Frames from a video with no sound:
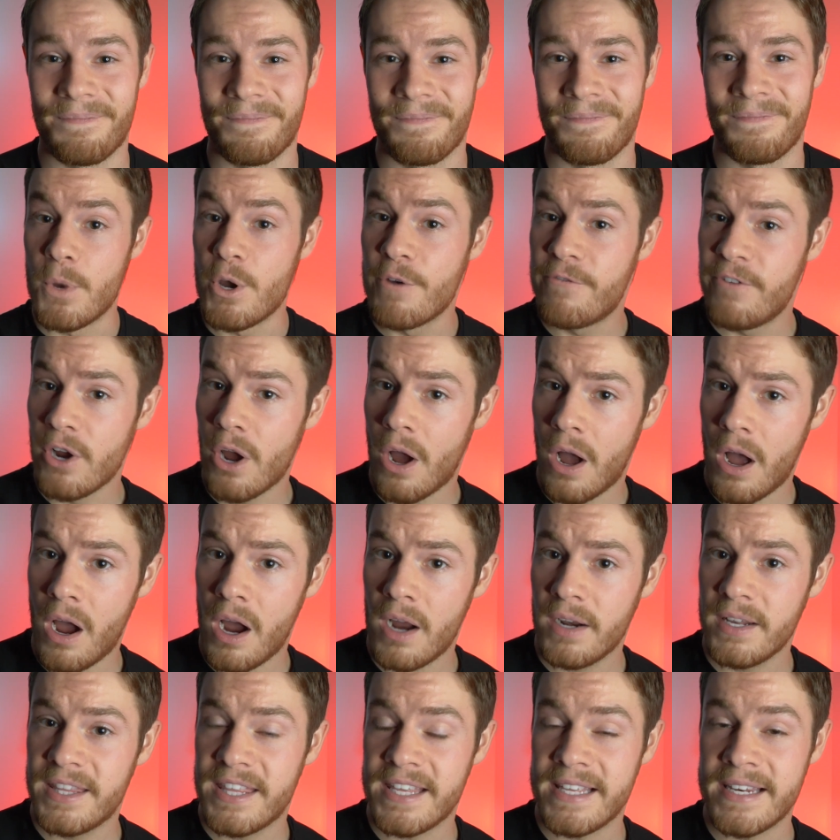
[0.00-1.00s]
Moving
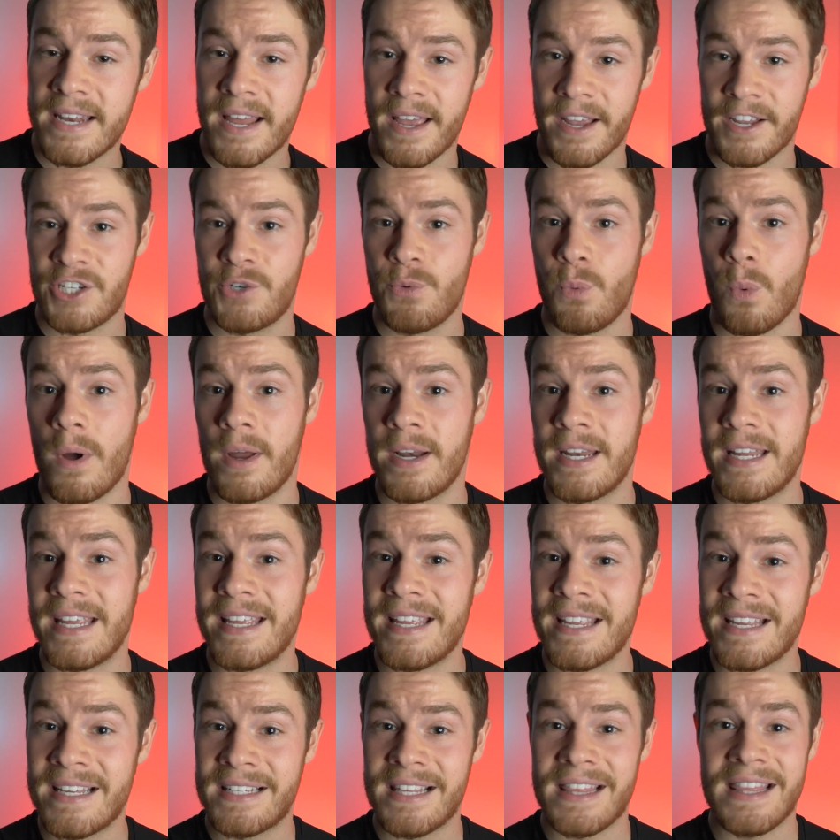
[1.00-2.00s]
on, the next one
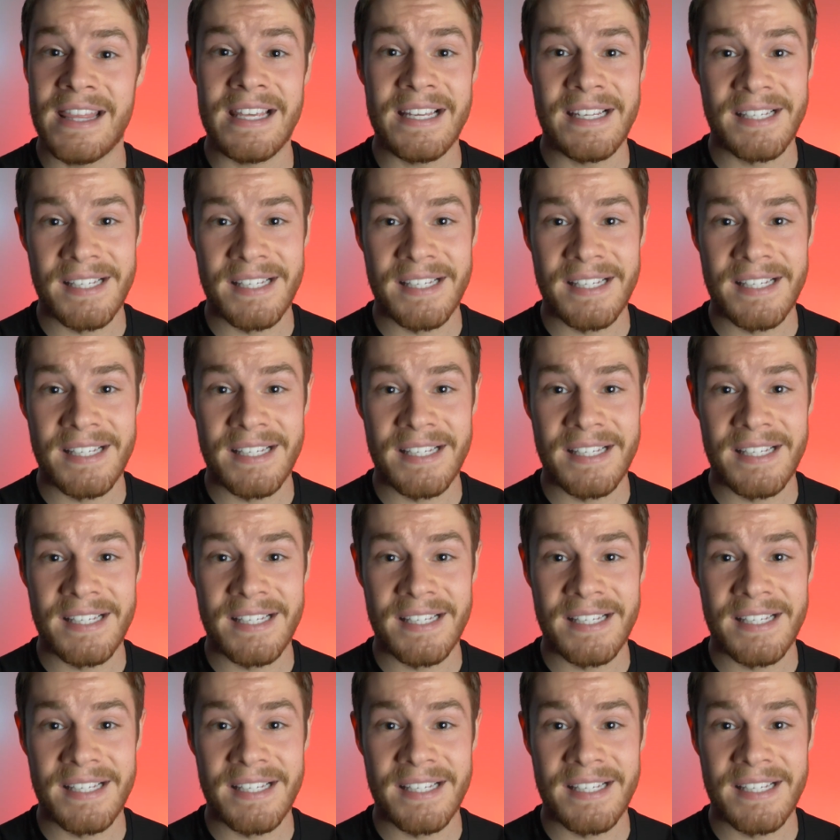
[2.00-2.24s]
is the